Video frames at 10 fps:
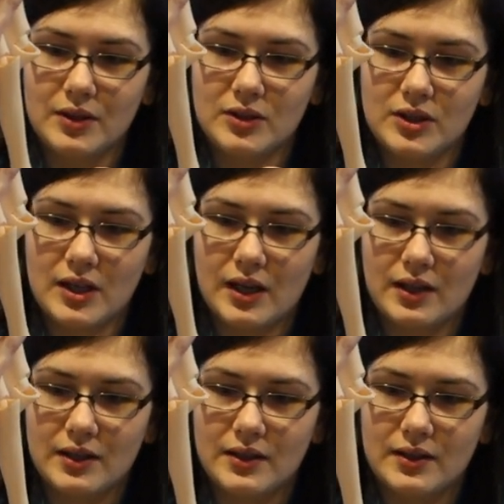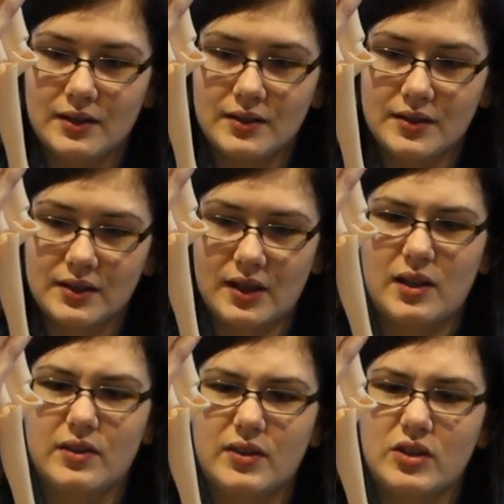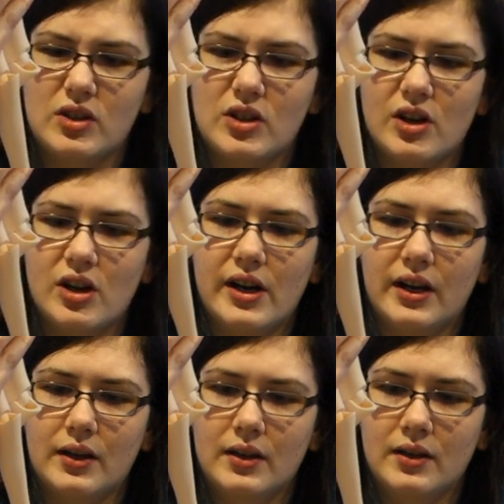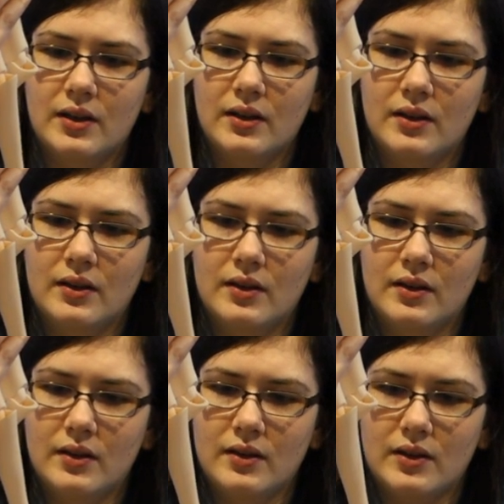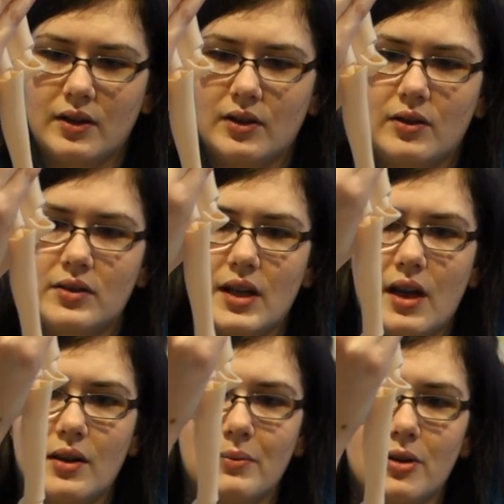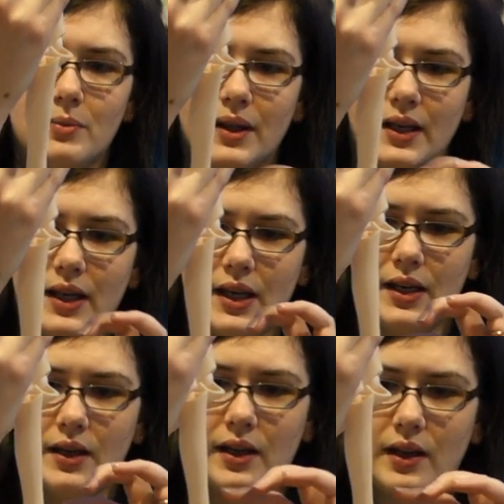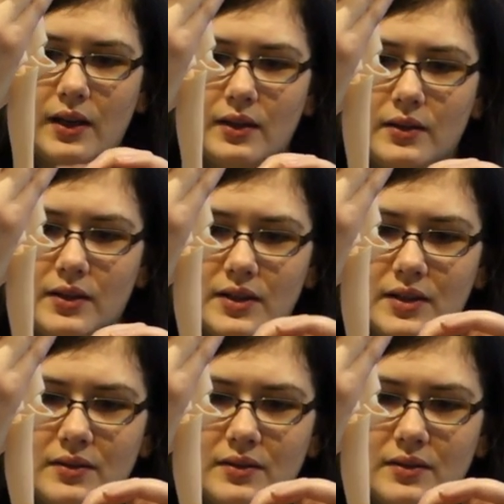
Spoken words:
She has kind of the generic, you know, down mobility and